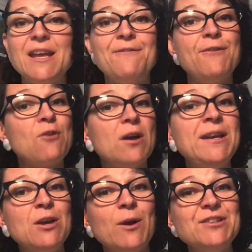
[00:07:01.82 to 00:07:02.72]
you've got
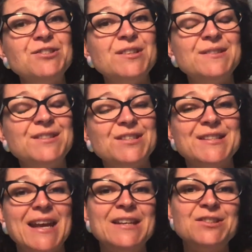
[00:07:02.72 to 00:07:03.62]
any questions,
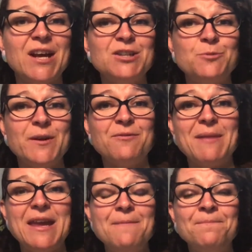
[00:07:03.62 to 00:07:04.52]
just get in touch with
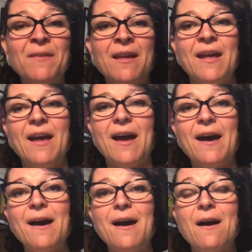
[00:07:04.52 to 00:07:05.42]
me.
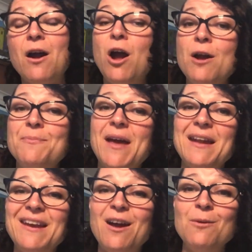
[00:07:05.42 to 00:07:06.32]
I hope
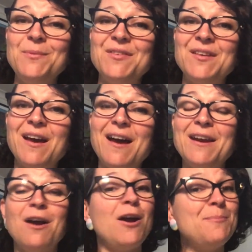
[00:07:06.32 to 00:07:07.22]
that helps,
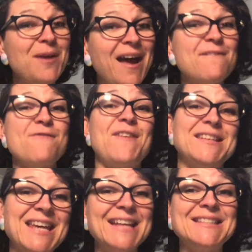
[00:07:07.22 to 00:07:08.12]
and I hope you have a
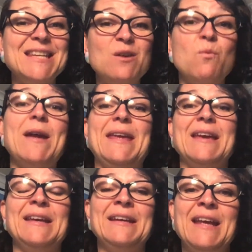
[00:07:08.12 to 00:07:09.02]
fantastic
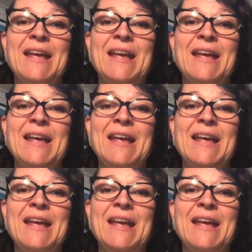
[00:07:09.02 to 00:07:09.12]
week.